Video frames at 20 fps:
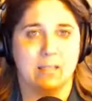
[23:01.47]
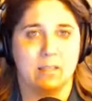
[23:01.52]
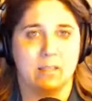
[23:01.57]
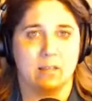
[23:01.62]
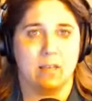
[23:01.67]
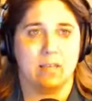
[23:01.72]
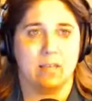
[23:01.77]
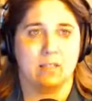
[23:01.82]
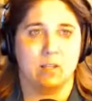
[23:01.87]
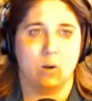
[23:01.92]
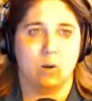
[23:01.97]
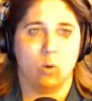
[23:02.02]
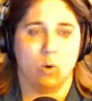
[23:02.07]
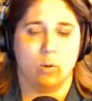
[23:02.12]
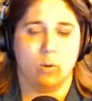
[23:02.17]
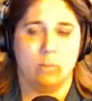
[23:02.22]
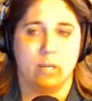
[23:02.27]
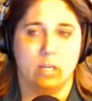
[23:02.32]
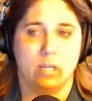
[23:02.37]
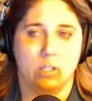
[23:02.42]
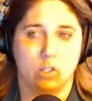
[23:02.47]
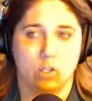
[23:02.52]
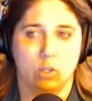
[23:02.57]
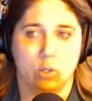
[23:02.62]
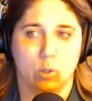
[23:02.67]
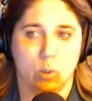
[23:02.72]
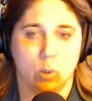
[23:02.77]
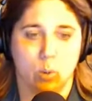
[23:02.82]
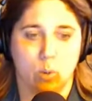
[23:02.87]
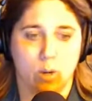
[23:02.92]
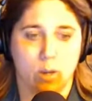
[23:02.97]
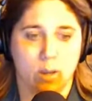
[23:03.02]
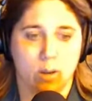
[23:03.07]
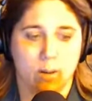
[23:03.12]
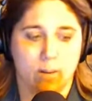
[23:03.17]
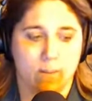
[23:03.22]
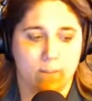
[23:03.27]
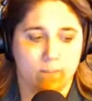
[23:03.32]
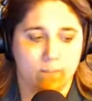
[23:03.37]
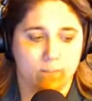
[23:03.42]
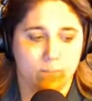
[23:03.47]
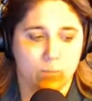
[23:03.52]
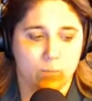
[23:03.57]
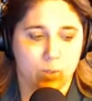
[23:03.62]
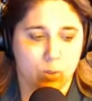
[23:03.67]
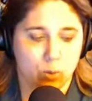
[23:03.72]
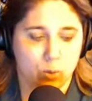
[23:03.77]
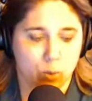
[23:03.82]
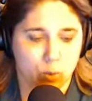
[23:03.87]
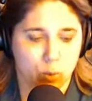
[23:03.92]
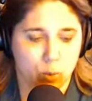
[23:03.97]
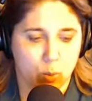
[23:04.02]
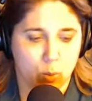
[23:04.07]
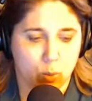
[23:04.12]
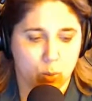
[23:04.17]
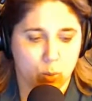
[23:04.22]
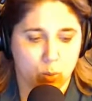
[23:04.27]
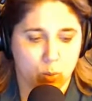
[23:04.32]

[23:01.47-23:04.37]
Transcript: as a normie do to